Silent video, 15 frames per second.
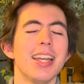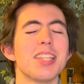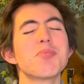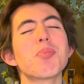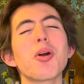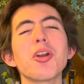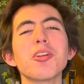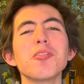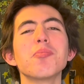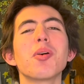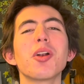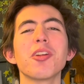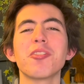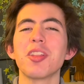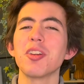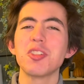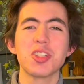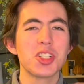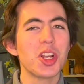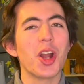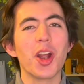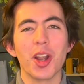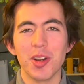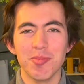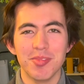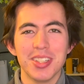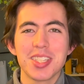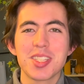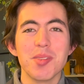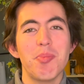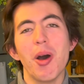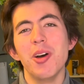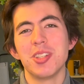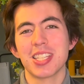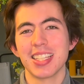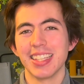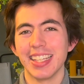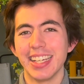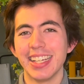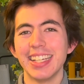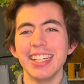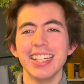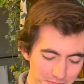part of their charm, supposedly.